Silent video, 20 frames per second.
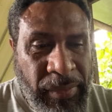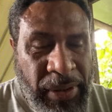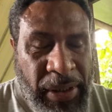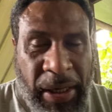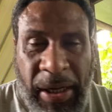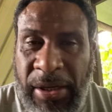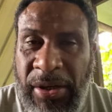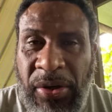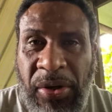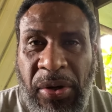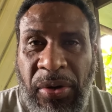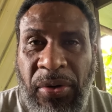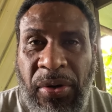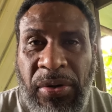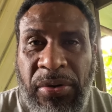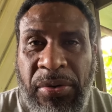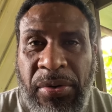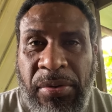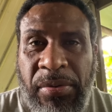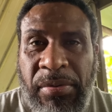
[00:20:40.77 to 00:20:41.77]
I didn't go
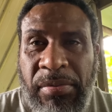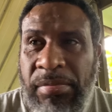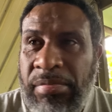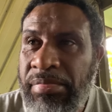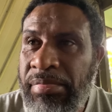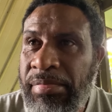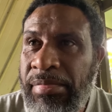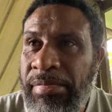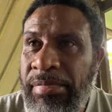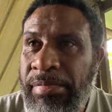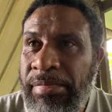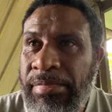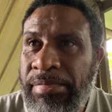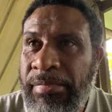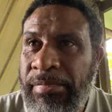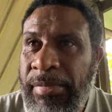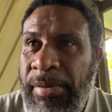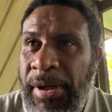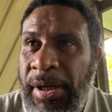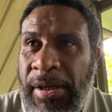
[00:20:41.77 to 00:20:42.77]
to
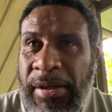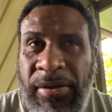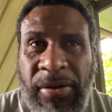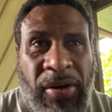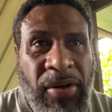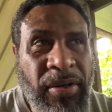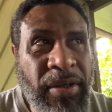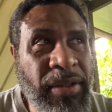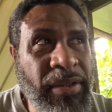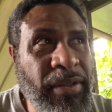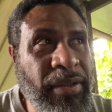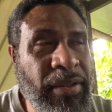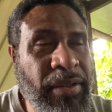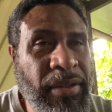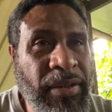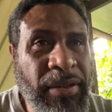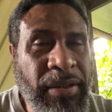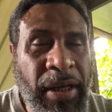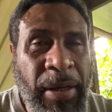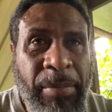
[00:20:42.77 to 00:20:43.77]
college.
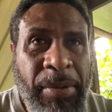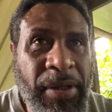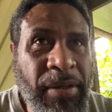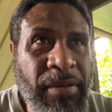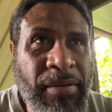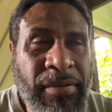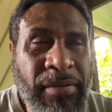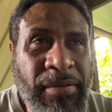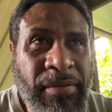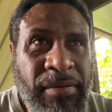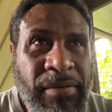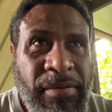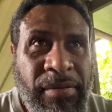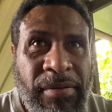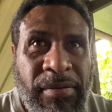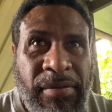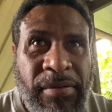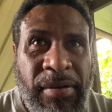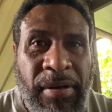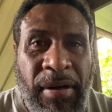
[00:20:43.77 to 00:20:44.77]
I
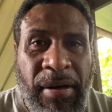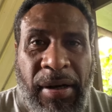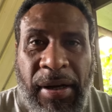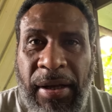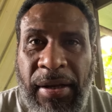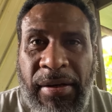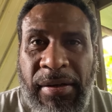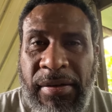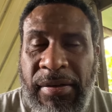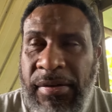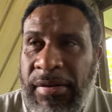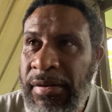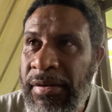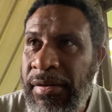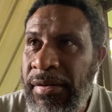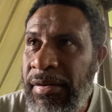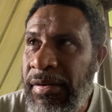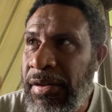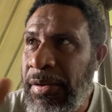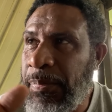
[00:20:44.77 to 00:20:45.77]
mean,
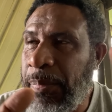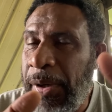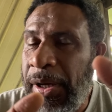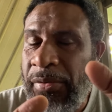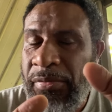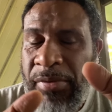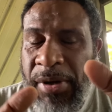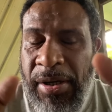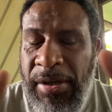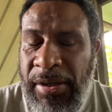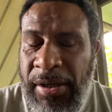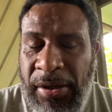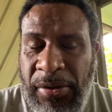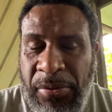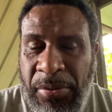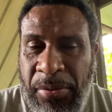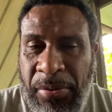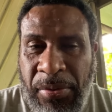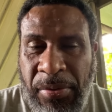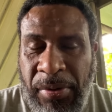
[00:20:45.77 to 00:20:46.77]
spend 1 year
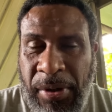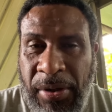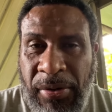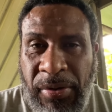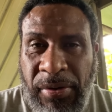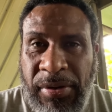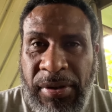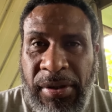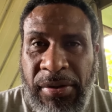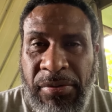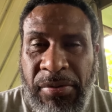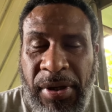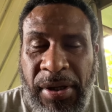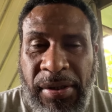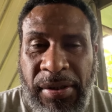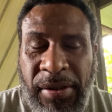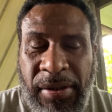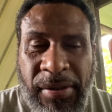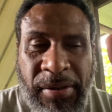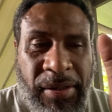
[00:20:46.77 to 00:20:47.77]
to do a content
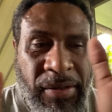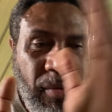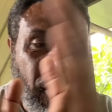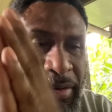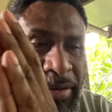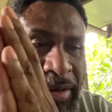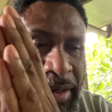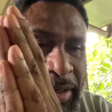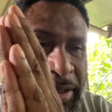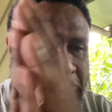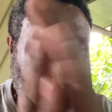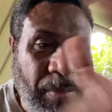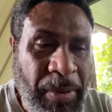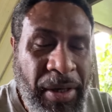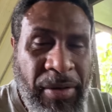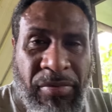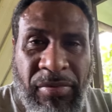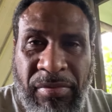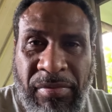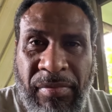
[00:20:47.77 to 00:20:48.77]
creation, or
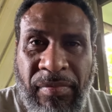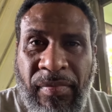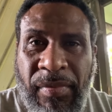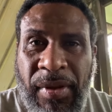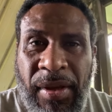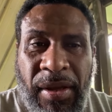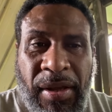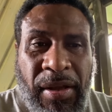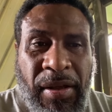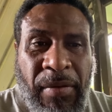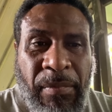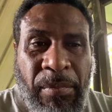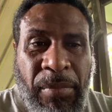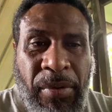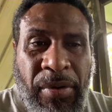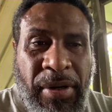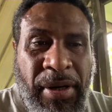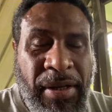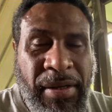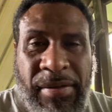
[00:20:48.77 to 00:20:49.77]
spend
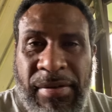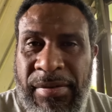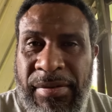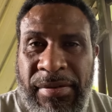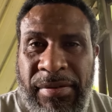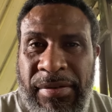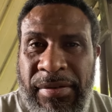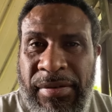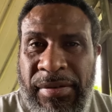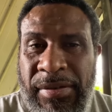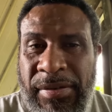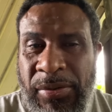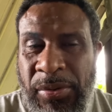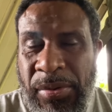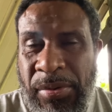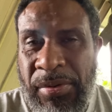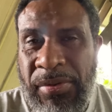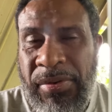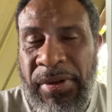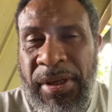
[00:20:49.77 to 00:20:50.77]
more than
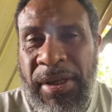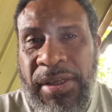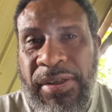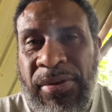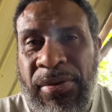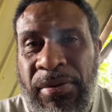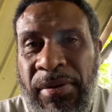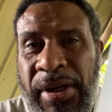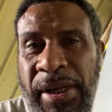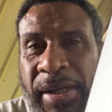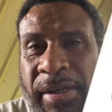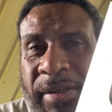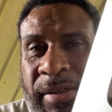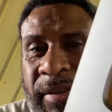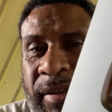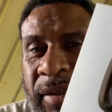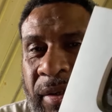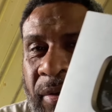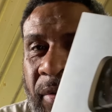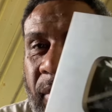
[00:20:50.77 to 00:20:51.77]
2-3 years to learn,
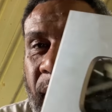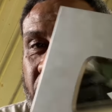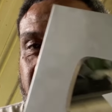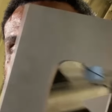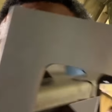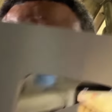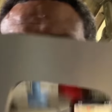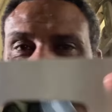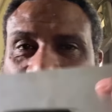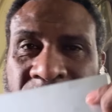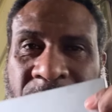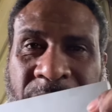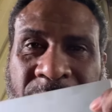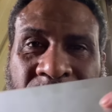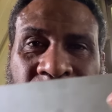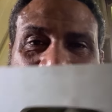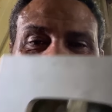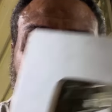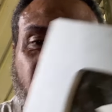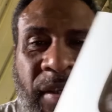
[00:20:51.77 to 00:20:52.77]
content creation
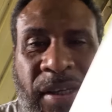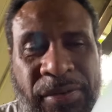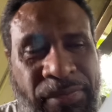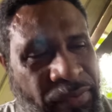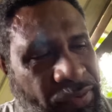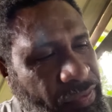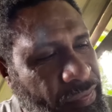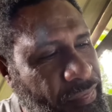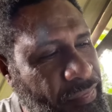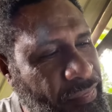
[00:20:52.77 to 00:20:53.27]
to be successful.